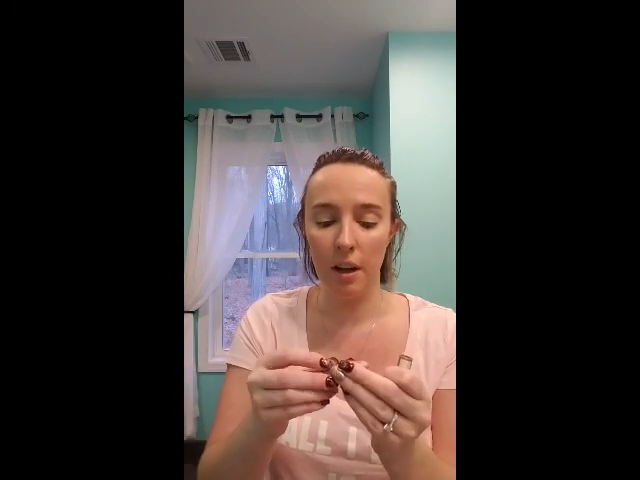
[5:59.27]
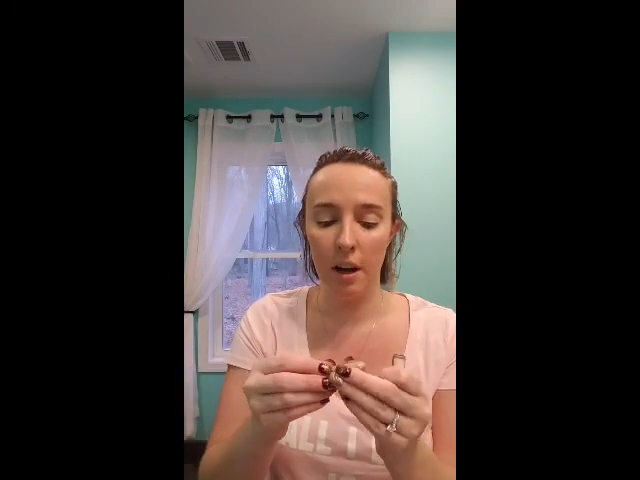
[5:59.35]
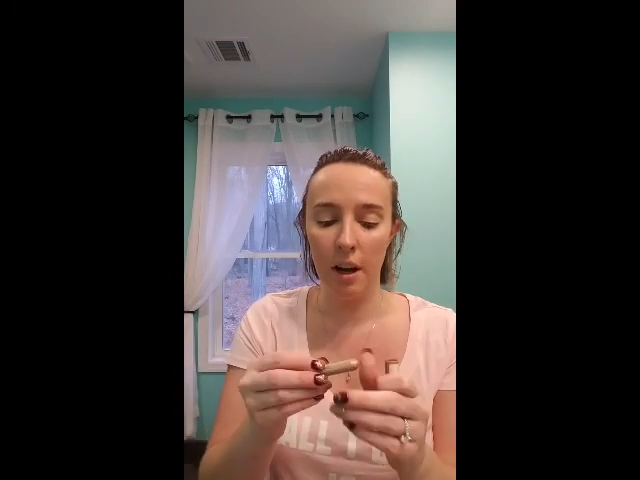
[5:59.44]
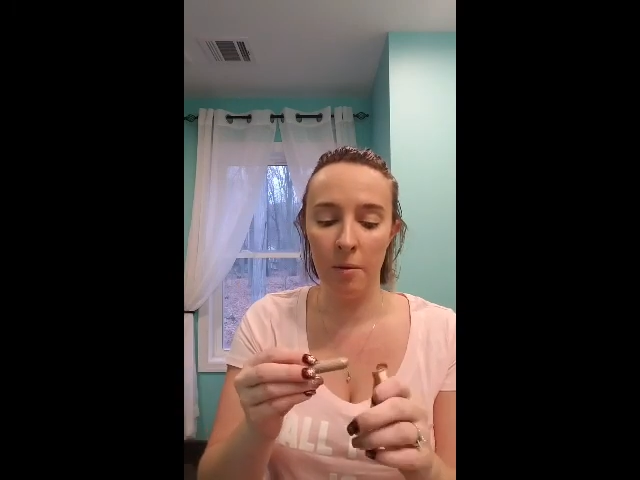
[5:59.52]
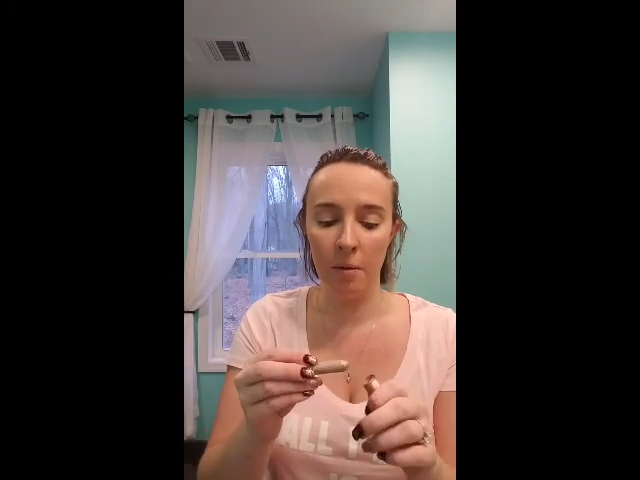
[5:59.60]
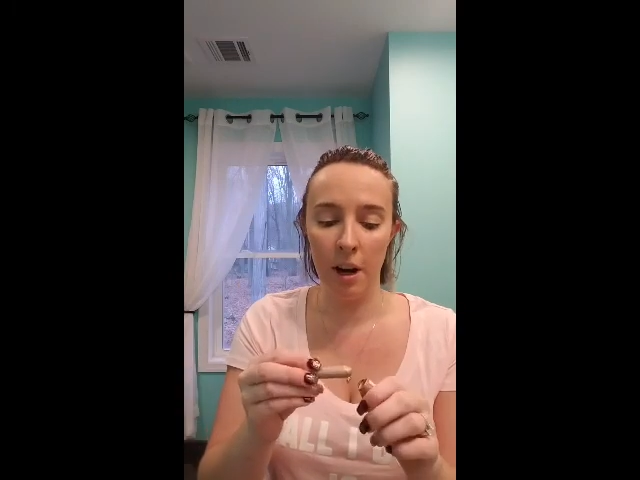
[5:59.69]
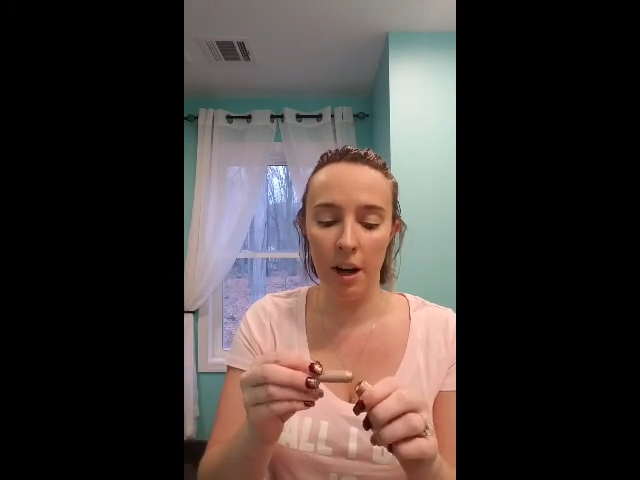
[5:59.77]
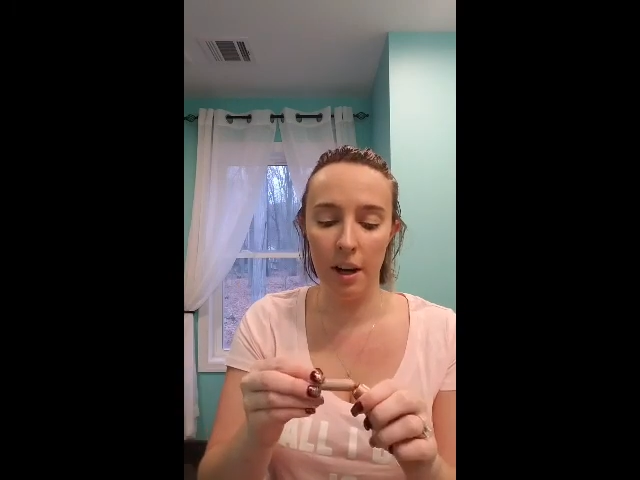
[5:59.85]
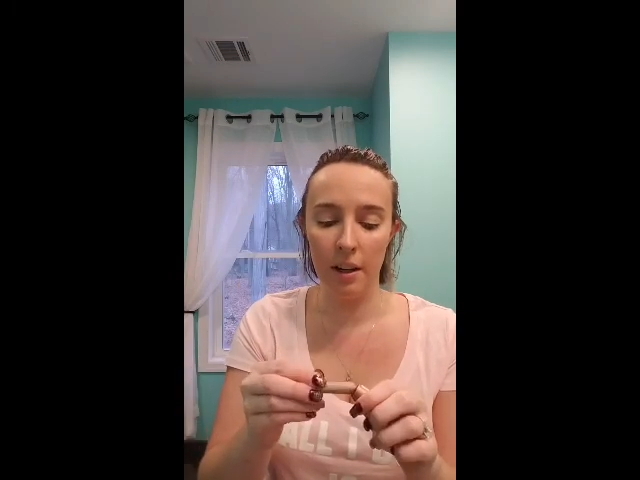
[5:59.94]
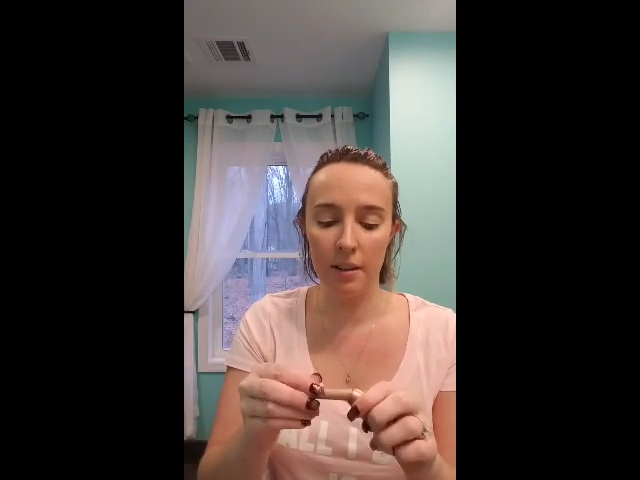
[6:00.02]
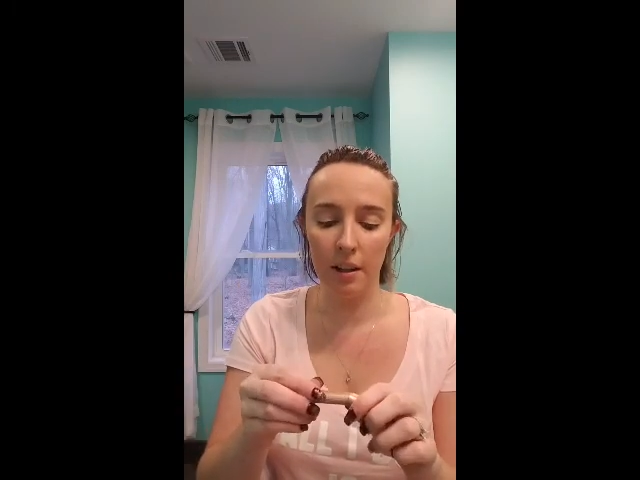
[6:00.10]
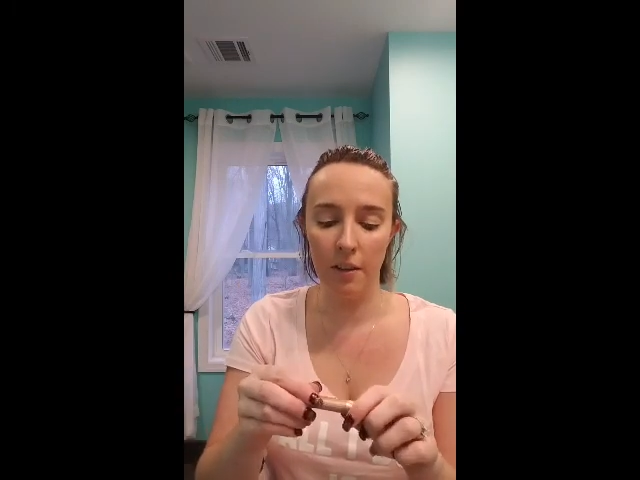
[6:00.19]

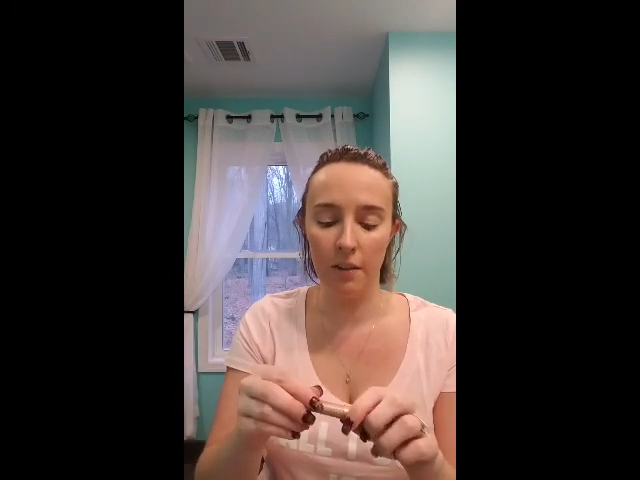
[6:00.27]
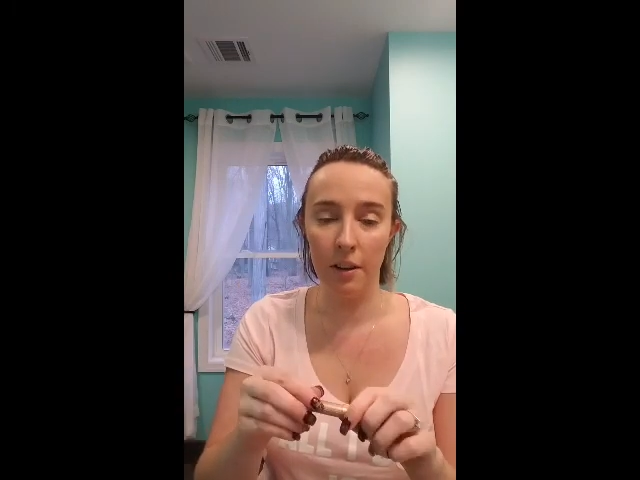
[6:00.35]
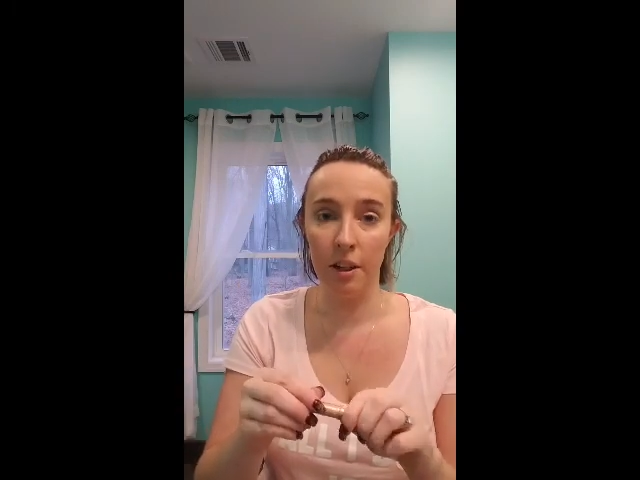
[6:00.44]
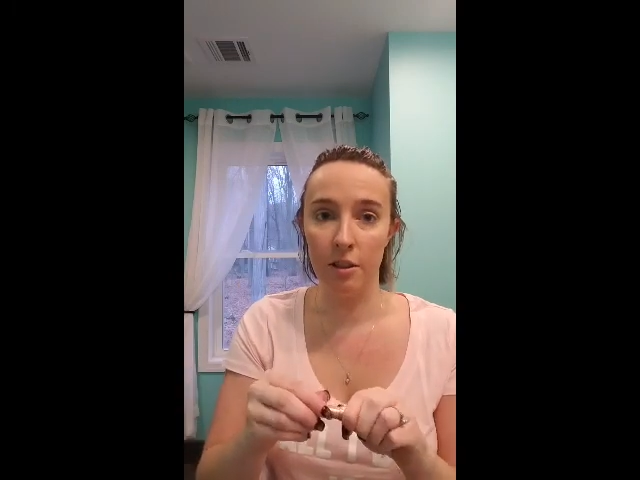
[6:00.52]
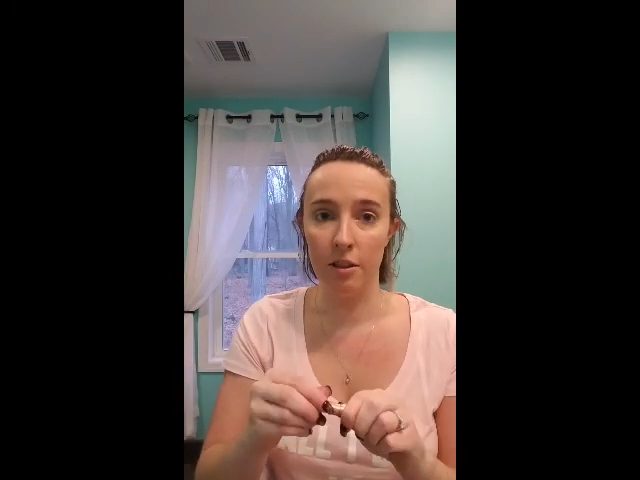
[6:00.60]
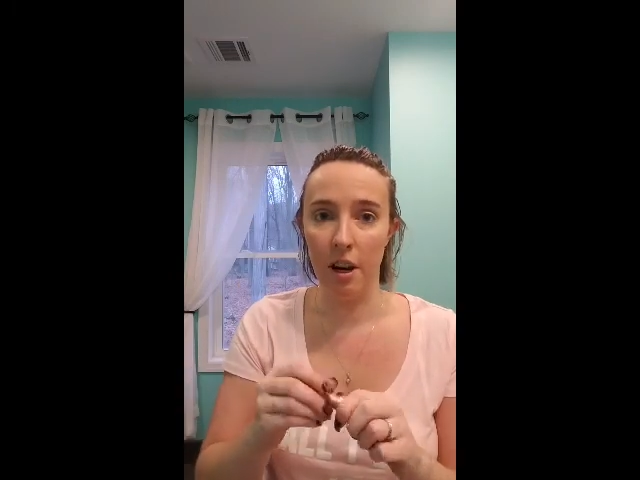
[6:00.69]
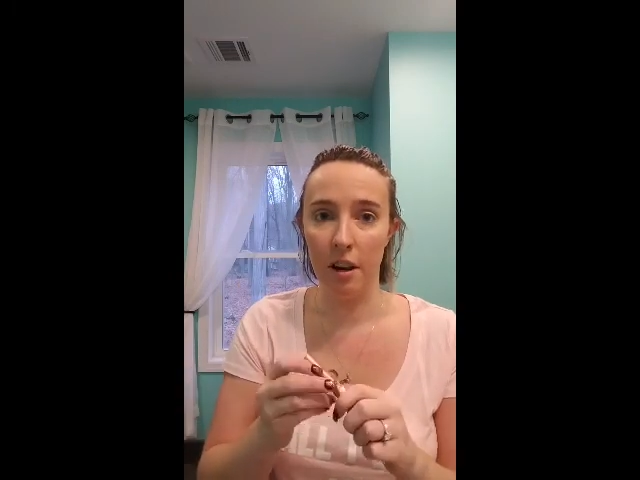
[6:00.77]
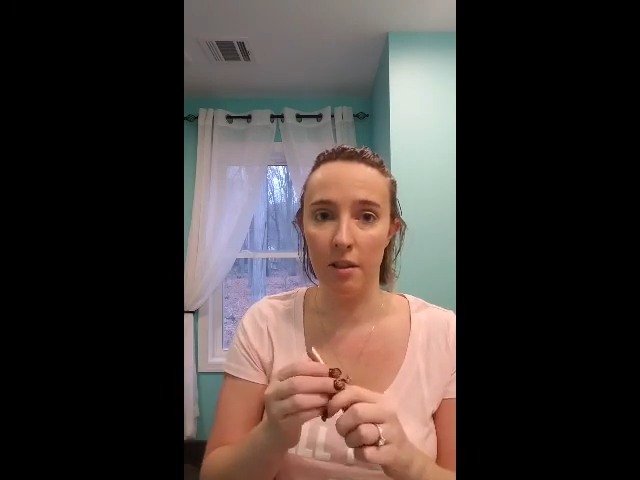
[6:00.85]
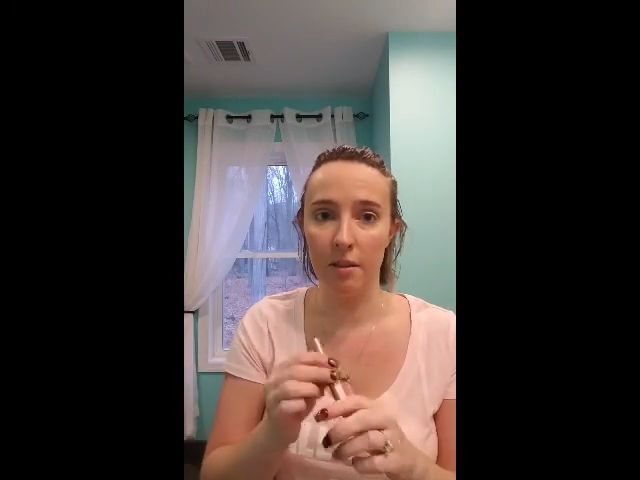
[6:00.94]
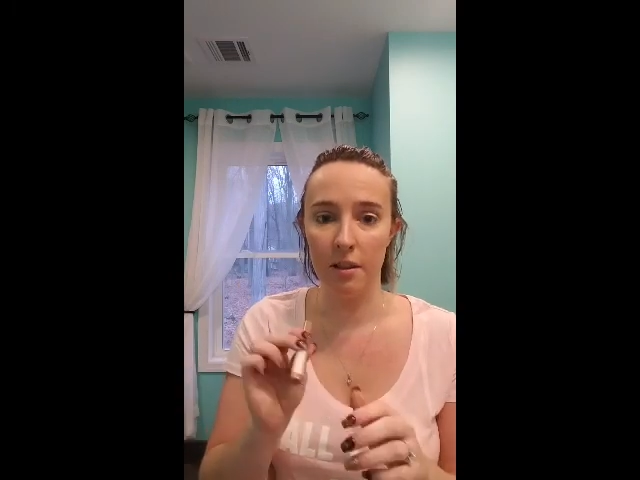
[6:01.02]
NYX Infinite Shadow